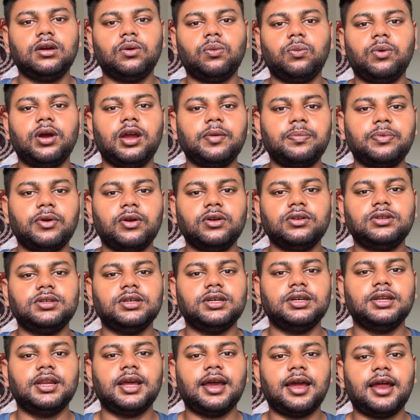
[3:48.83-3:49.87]
whey
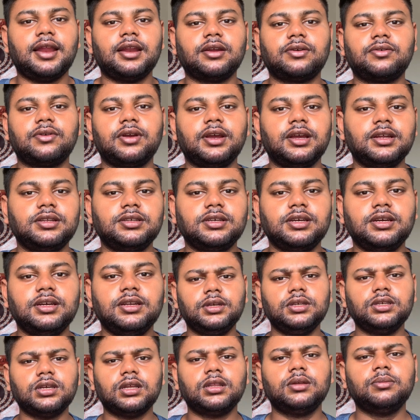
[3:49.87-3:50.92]
protein, and creatine.
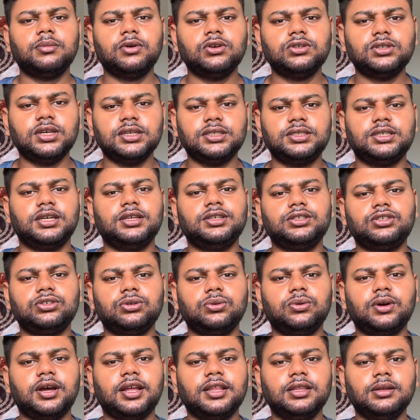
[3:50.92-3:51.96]
These are the most
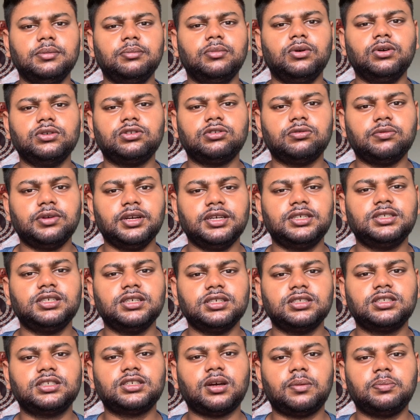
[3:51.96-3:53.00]
essential and the most
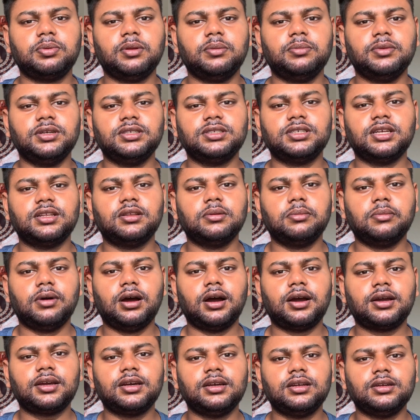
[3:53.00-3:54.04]
researched supplements in the
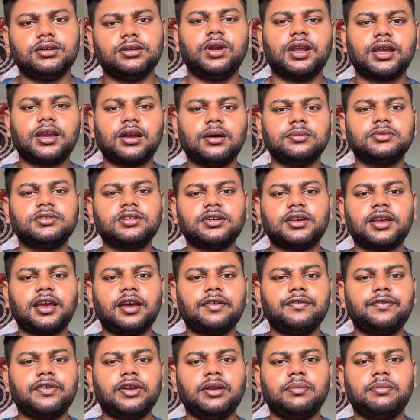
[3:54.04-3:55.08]
market. When it comes to
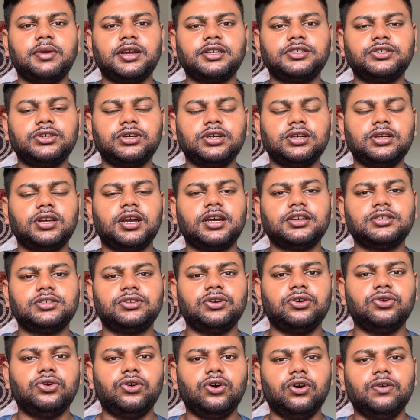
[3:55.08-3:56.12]
caffeine, make sure you guys
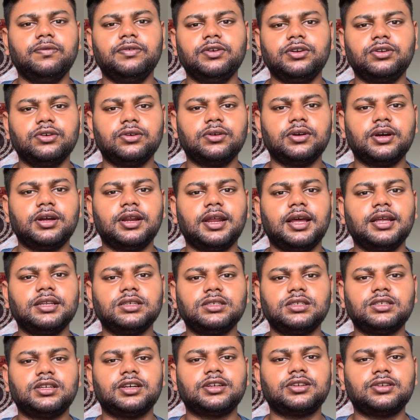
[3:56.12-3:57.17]
don't overdo it and
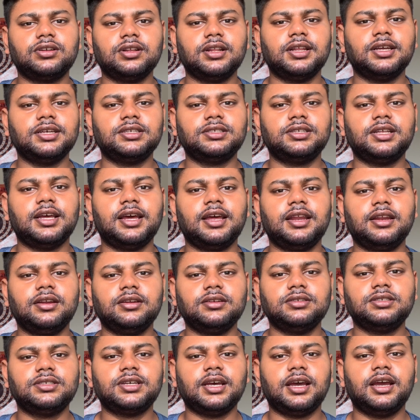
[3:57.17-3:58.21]
stick to less than,
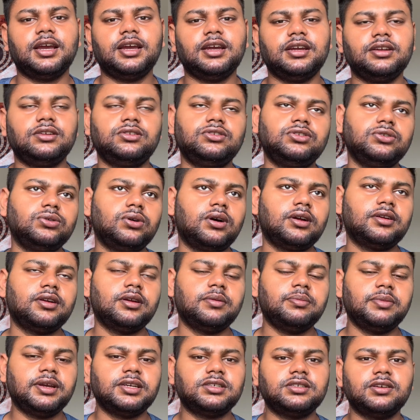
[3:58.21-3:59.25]
say, 200
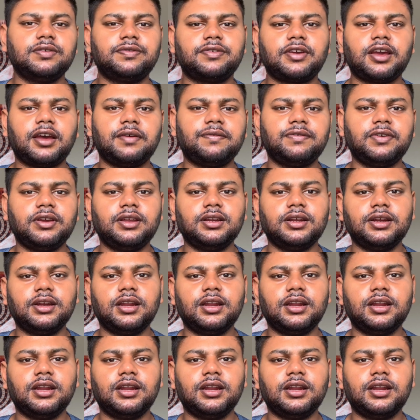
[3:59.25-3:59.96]
mg of caffeine a